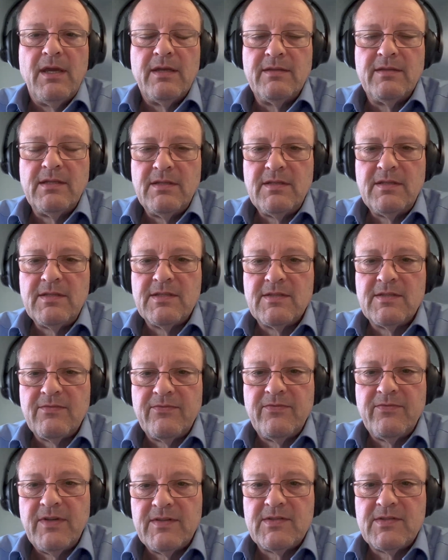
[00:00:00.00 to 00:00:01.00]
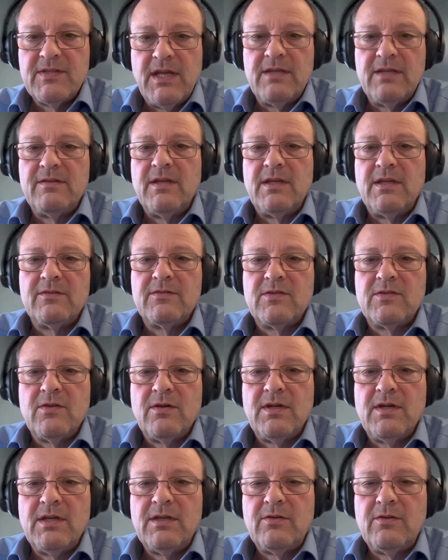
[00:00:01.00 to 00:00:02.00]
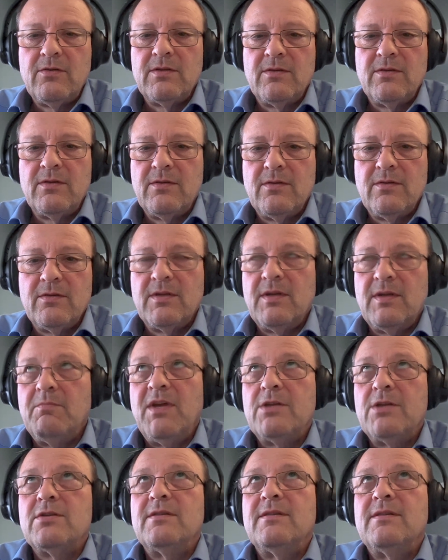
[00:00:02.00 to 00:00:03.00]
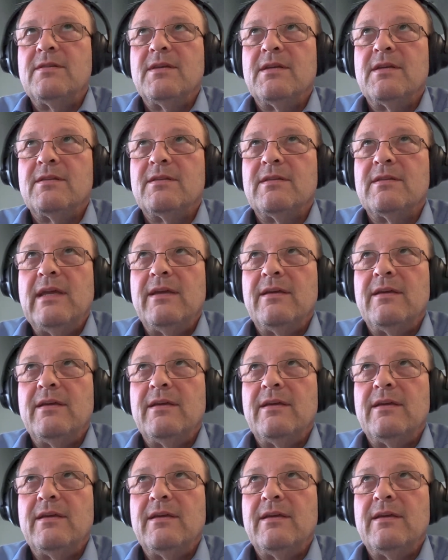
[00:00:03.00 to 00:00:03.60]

And this is fascinating. So I could imagine that